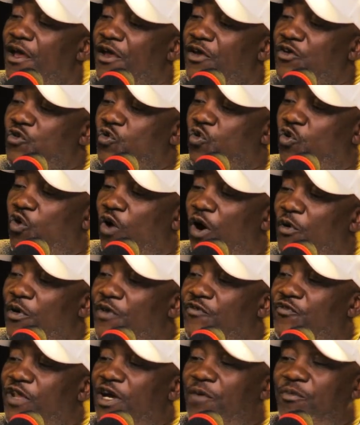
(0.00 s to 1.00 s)
you go
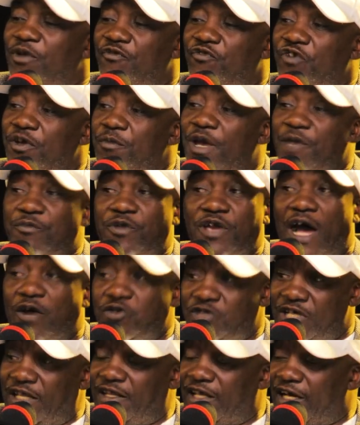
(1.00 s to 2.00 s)
with them even maybe outside